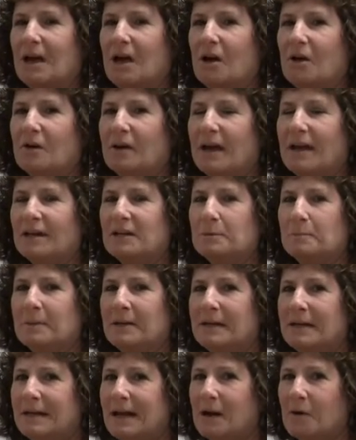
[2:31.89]
Okay, it's
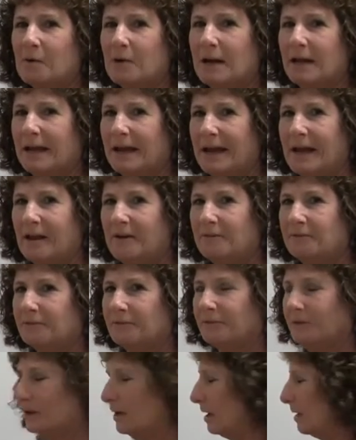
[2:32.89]
been an hour and a half.
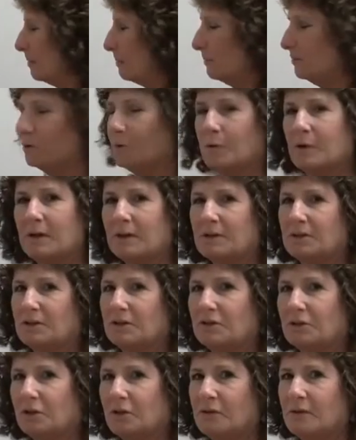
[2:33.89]
I'm going
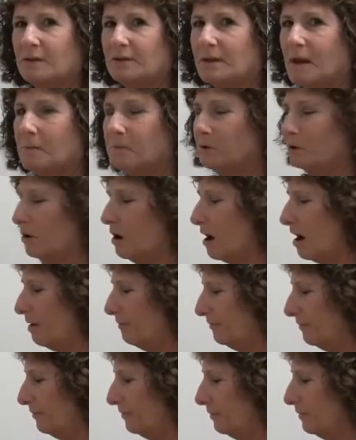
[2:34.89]
to turn the tumbler
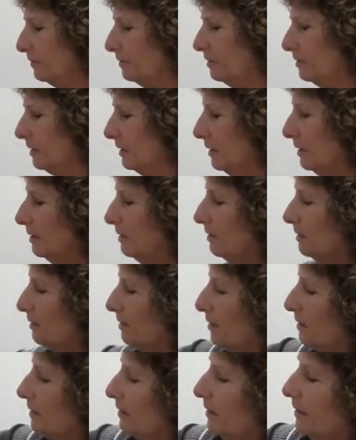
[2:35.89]
off
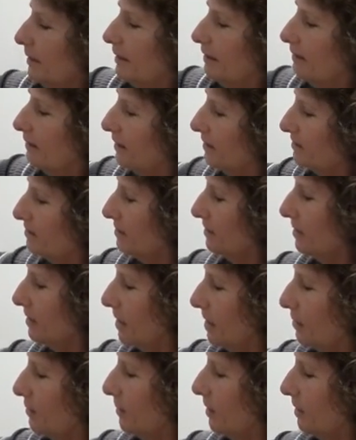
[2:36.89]
and let's see
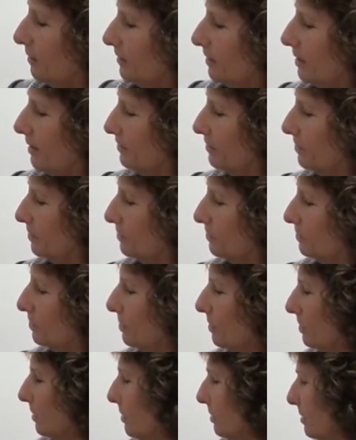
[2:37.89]
how our casings look.